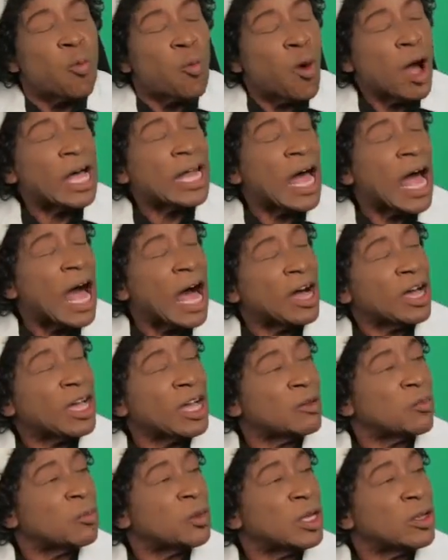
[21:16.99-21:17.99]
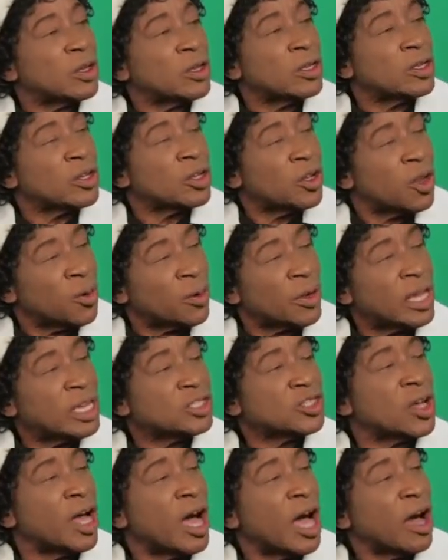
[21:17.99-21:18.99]
What, how can we
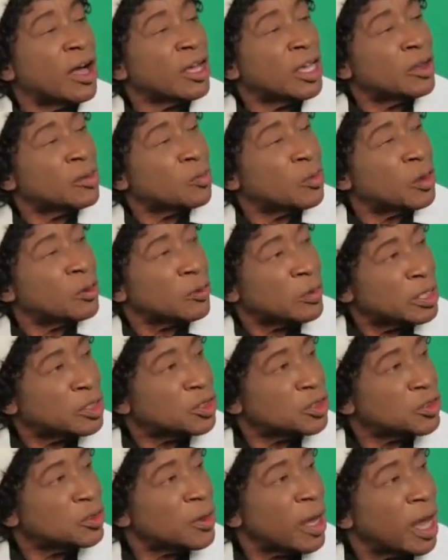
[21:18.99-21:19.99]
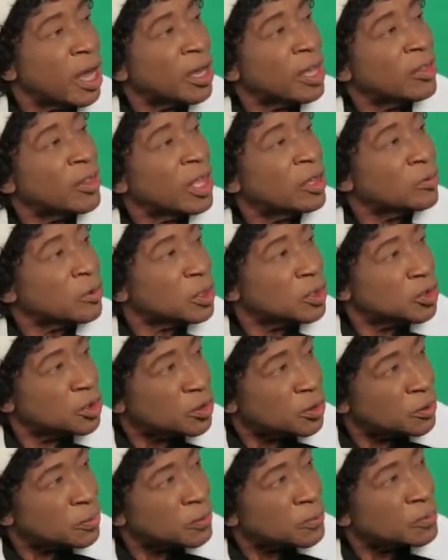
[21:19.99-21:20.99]
locate you? How can we reach you? How can they reach
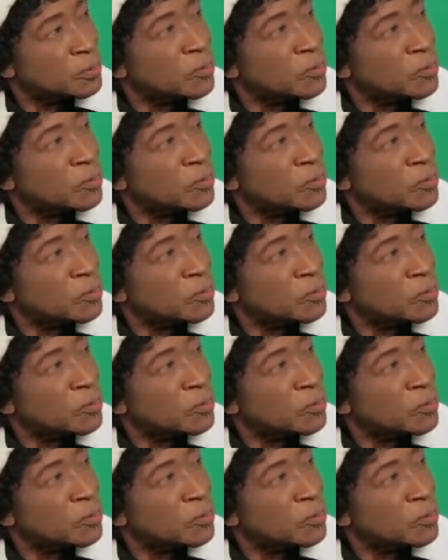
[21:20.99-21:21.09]
you?